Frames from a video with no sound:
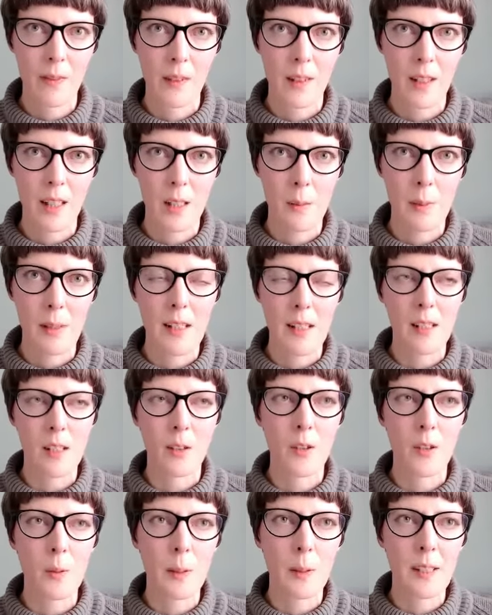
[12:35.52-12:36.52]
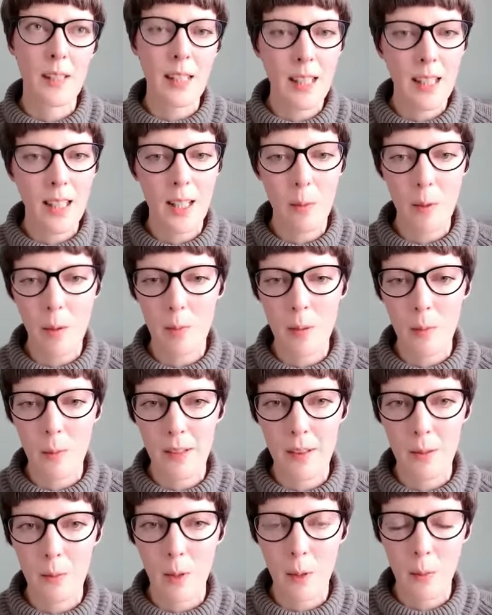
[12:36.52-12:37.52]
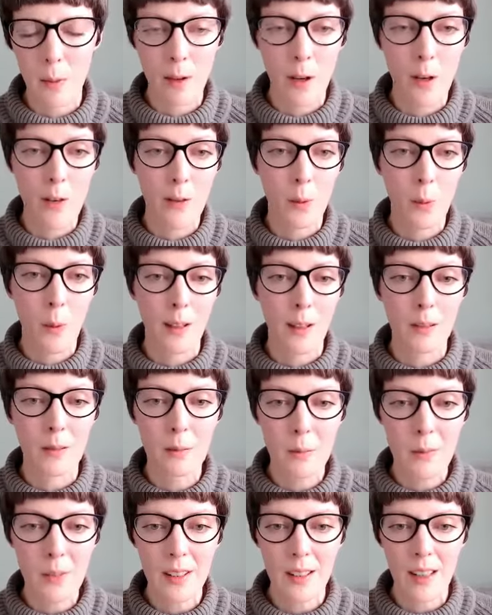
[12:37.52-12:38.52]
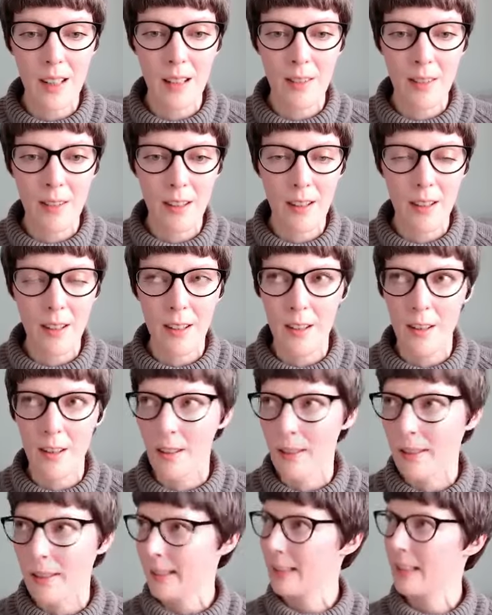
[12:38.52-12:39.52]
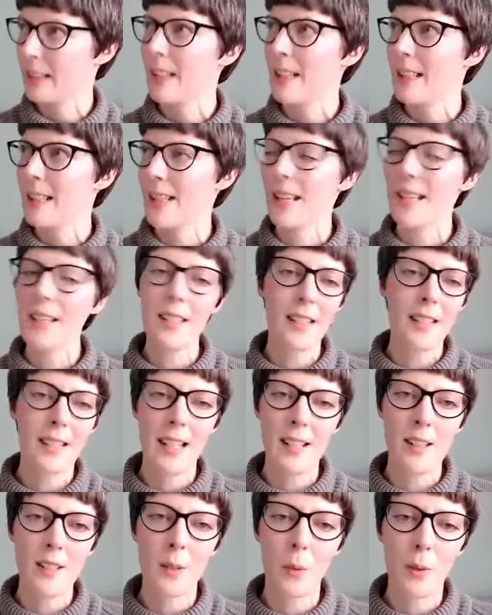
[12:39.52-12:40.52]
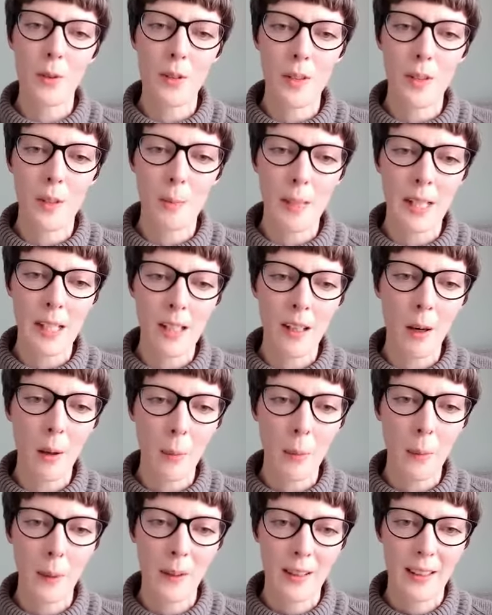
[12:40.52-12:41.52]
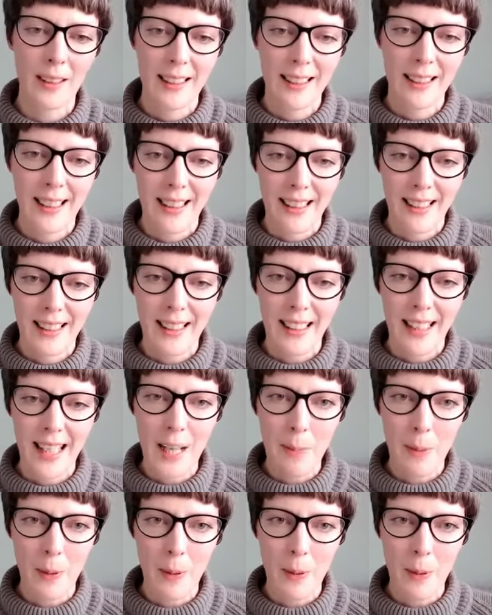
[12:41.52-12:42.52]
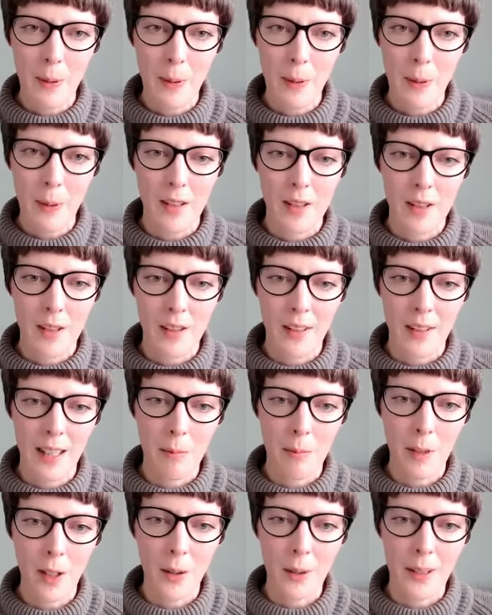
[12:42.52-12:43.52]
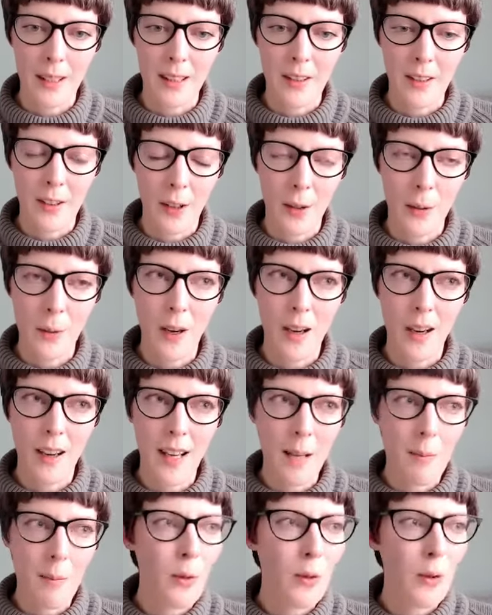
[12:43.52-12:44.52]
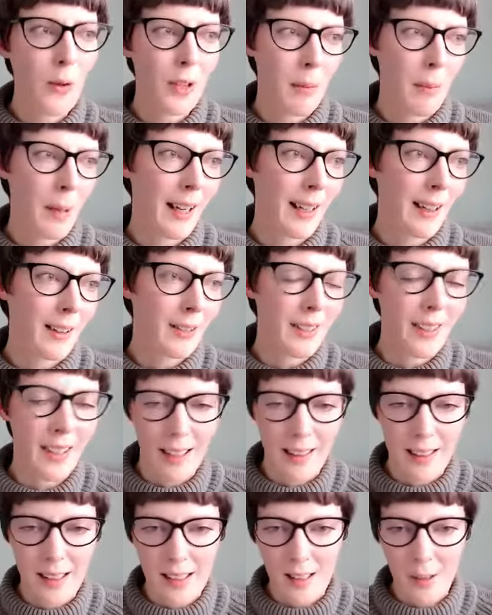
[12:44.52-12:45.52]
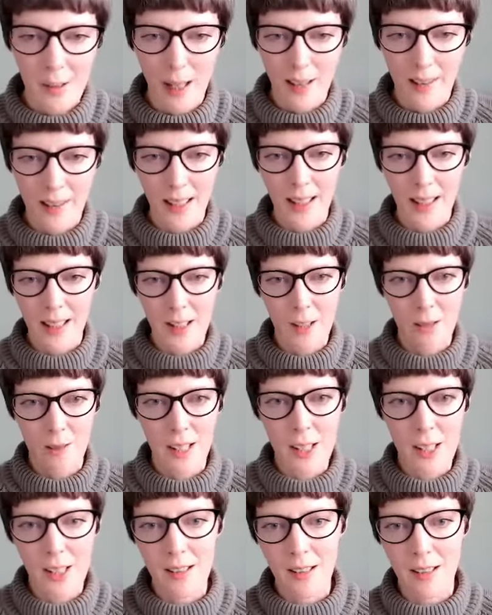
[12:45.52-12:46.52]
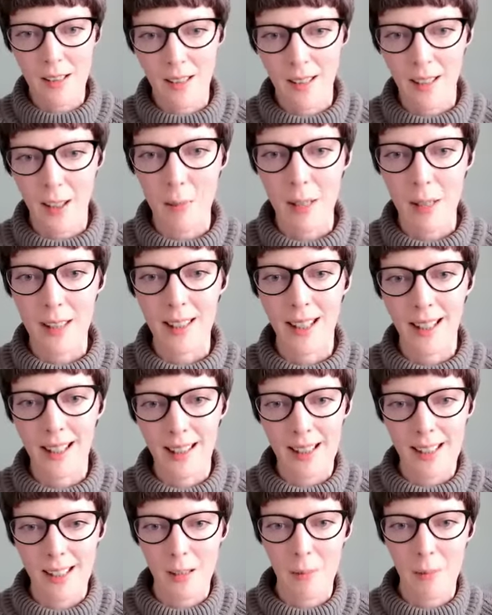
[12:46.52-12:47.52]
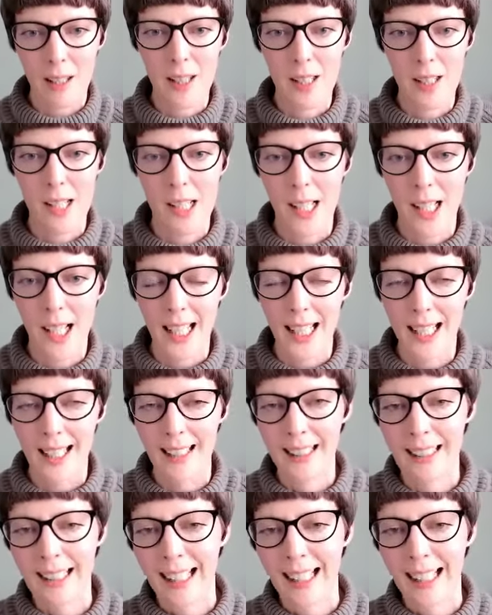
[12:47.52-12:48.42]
as business owners, particularly when we're when we're overwhelmed, our our tendency is to want to speed up keep our heads down and just keep going. So I am all about, and this is where the alliteration is going to come in that Alyson mentioned earlier.